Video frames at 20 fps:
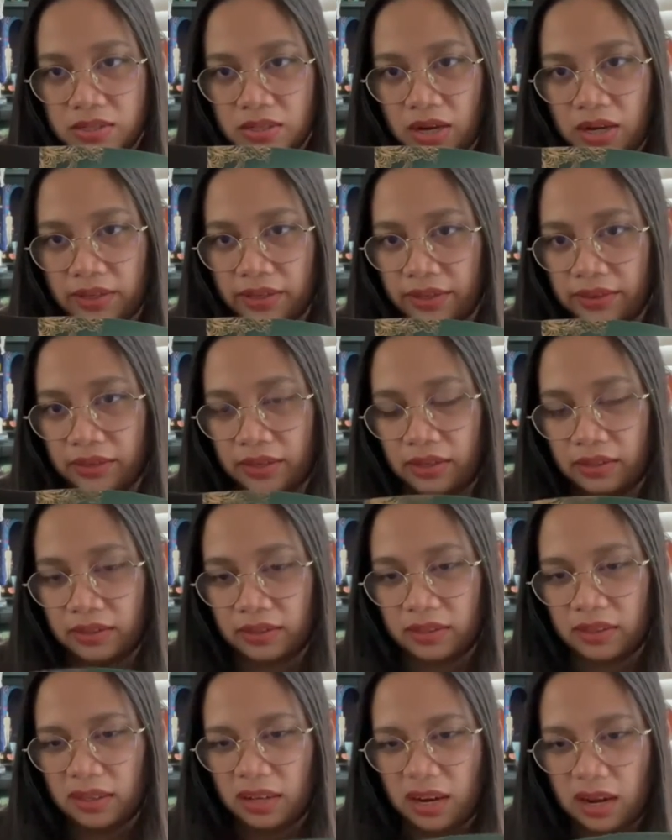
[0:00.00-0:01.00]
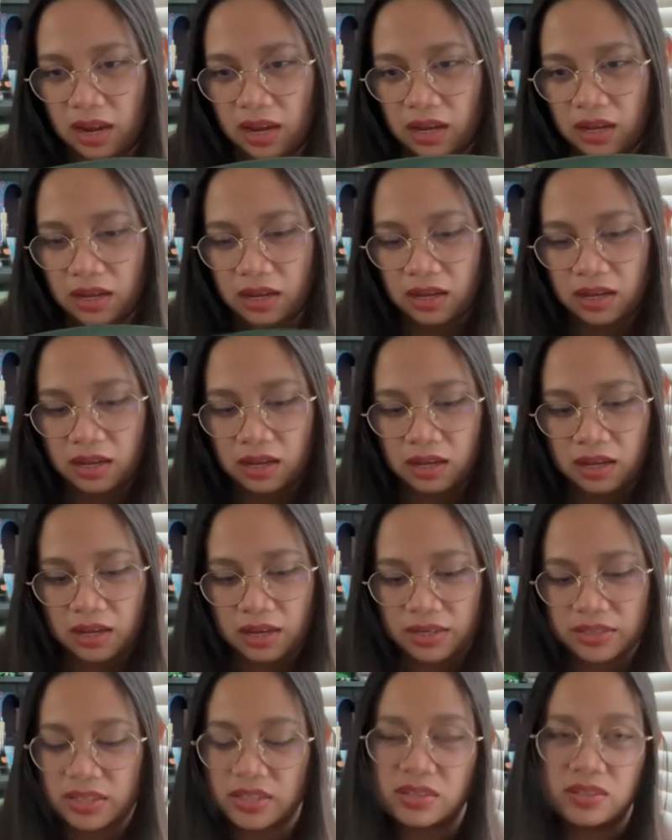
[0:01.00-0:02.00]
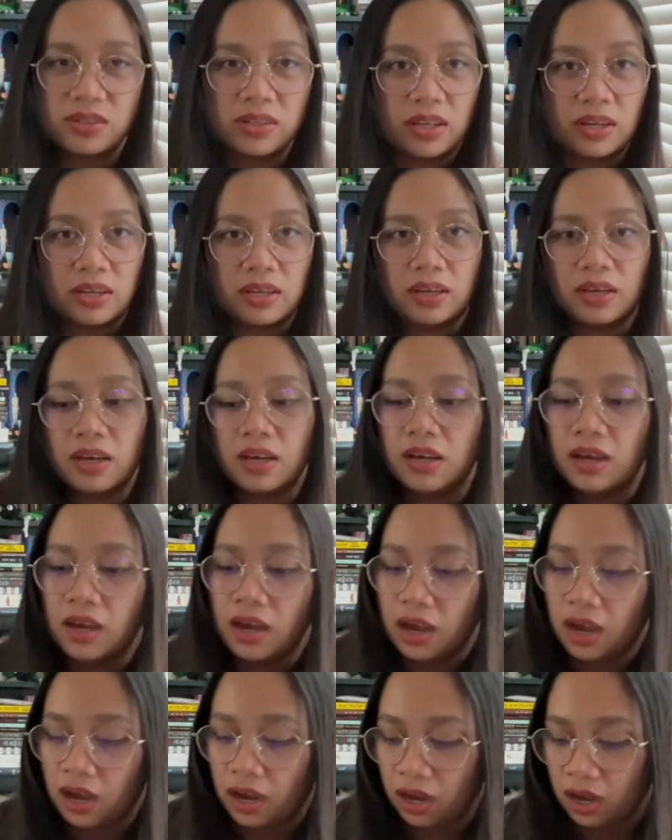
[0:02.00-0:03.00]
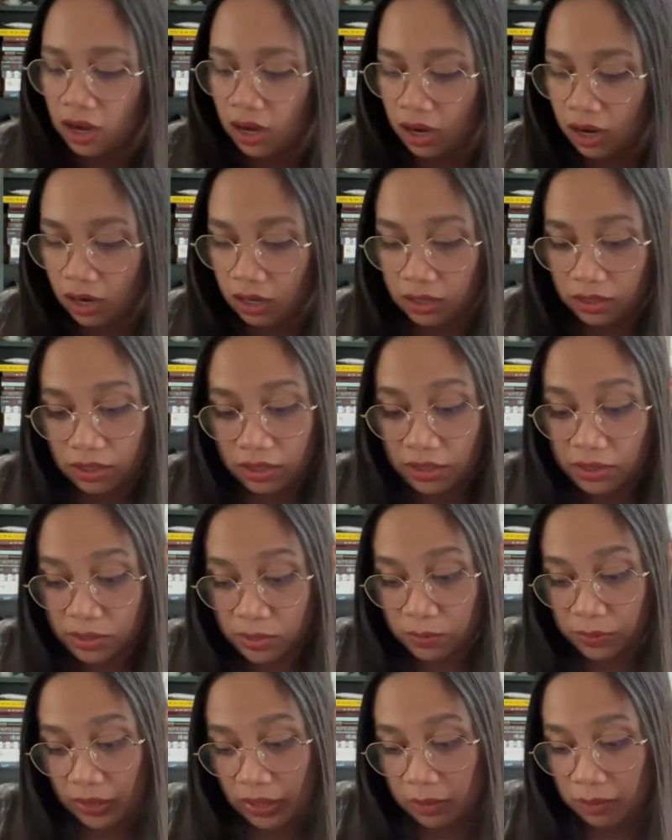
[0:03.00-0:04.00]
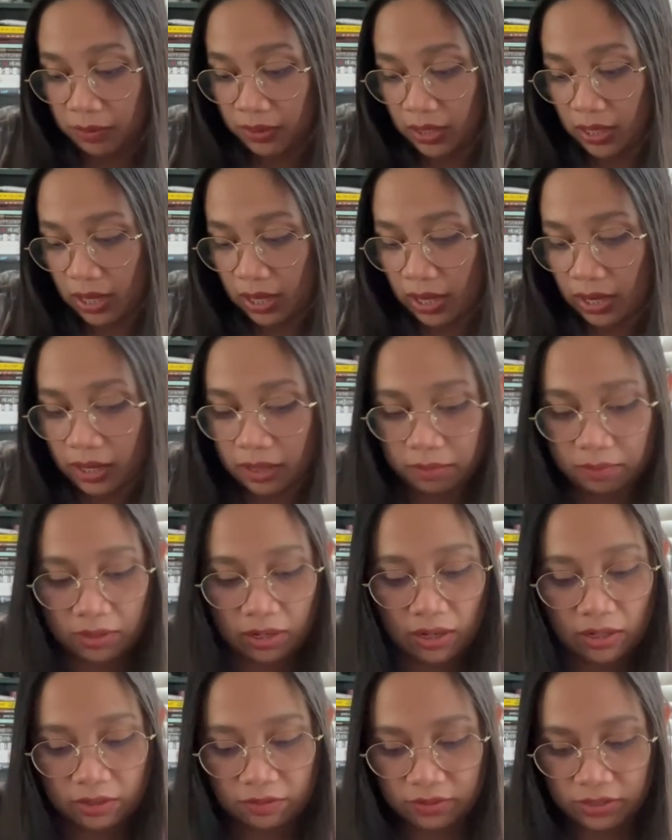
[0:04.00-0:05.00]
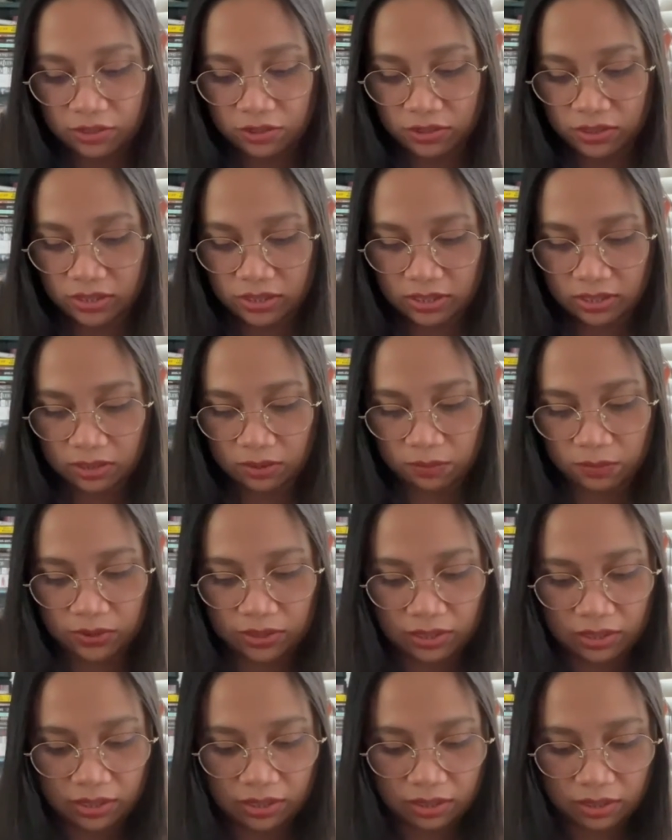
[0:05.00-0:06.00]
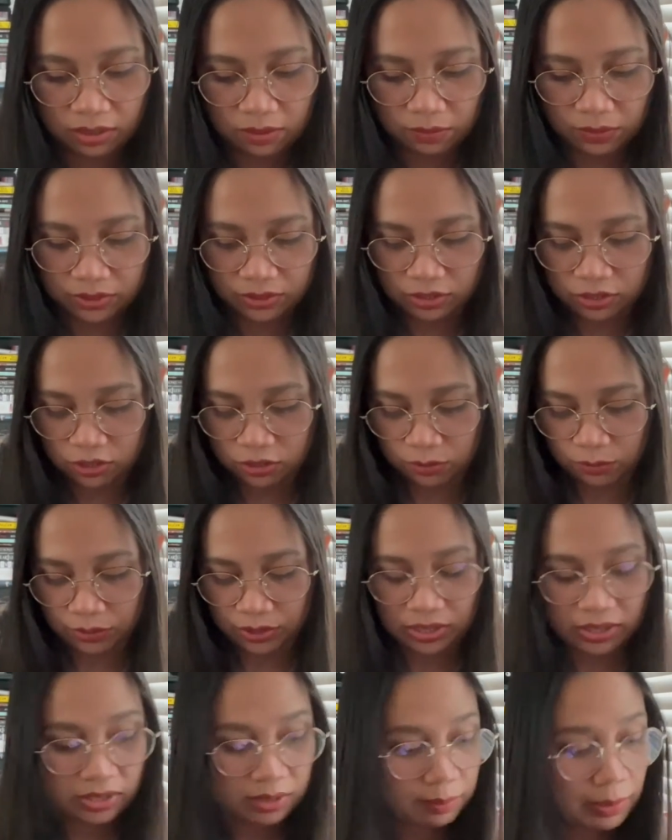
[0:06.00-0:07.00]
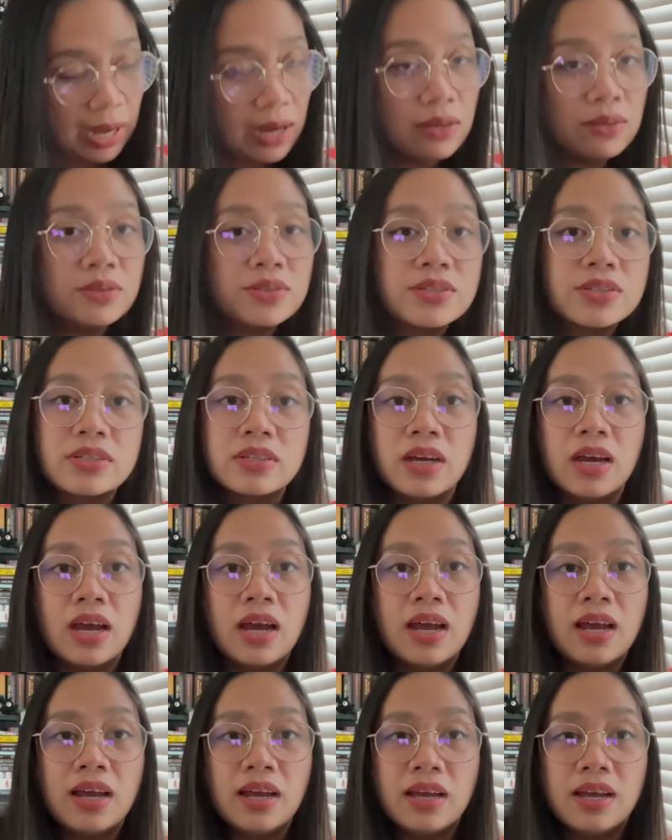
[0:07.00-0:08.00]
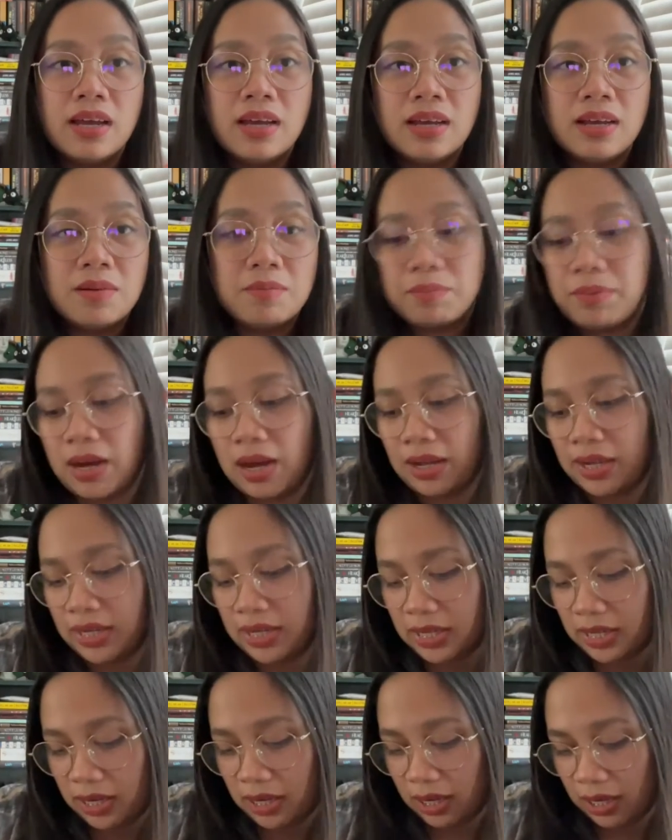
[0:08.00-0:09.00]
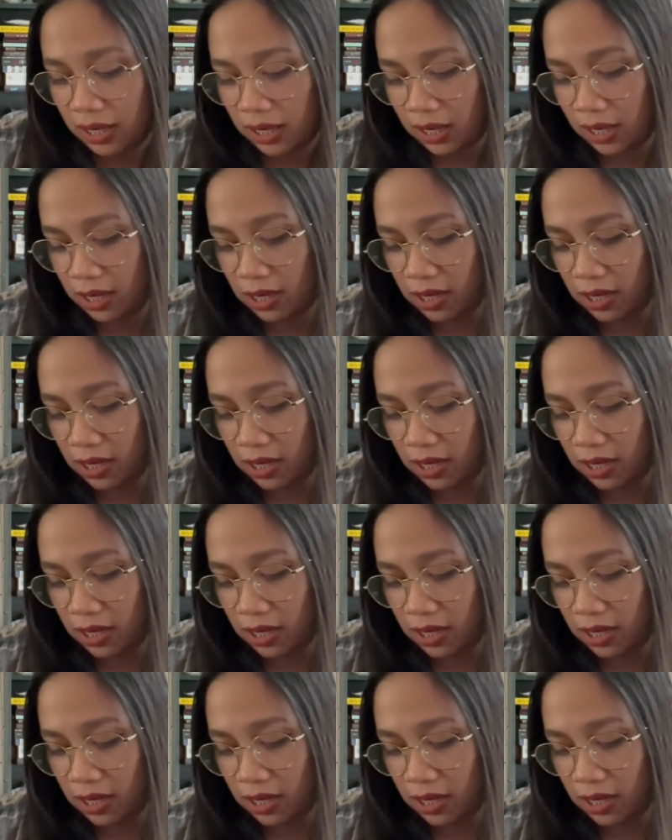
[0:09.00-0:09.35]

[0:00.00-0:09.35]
jacket then? Yeah, it does look like it. It's really pretty, and I'm kind of interested in what this story is about. But yeah,